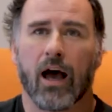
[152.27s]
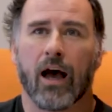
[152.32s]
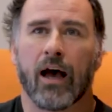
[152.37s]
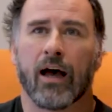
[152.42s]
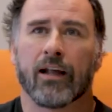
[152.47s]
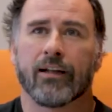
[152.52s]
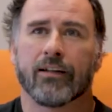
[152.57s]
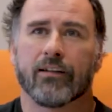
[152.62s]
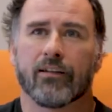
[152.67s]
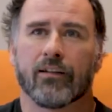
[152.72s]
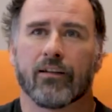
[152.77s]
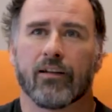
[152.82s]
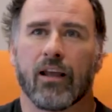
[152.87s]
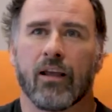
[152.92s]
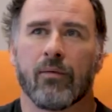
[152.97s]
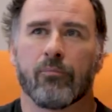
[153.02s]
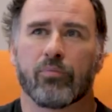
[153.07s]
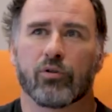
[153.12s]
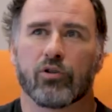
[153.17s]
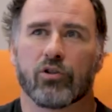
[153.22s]
And
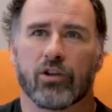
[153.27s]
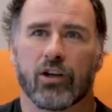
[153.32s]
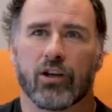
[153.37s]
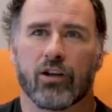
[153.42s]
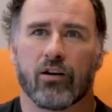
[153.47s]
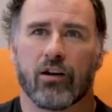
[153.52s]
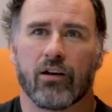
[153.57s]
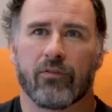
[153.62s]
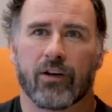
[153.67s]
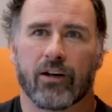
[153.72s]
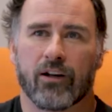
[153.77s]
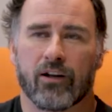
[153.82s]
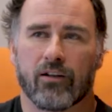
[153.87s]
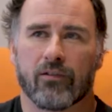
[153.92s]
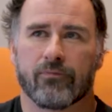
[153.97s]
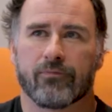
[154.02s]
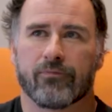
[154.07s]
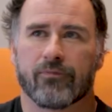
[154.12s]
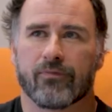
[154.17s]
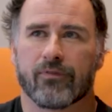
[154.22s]
in particular, I've had
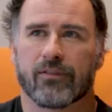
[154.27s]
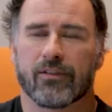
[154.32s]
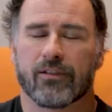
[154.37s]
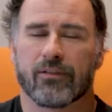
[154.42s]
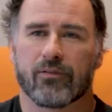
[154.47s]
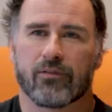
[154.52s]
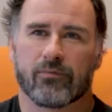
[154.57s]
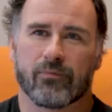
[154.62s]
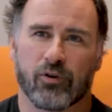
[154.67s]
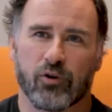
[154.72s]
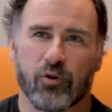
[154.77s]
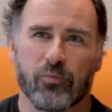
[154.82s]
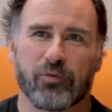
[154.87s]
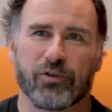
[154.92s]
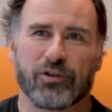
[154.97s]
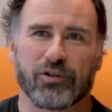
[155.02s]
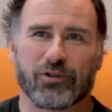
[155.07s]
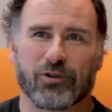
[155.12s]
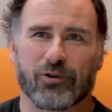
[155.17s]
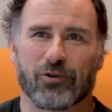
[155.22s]
a number
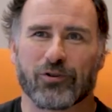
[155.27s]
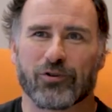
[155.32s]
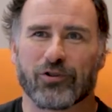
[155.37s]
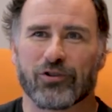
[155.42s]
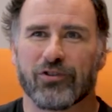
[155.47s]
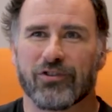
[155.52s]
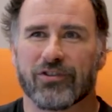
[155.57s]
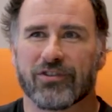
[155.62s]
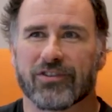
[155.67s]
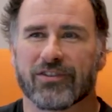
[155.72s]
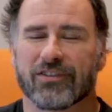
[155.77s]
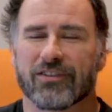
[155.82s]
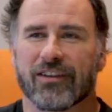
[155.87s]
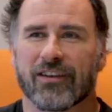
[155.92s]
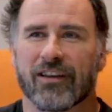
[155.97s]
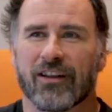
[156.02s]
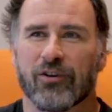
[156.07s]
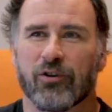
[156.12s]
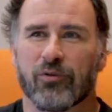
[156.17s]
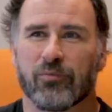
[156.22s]
of discussions,
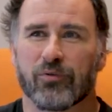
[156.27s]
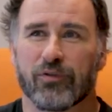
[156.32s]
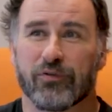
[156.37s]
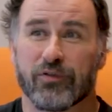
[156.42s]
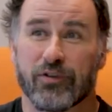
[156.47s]
a number of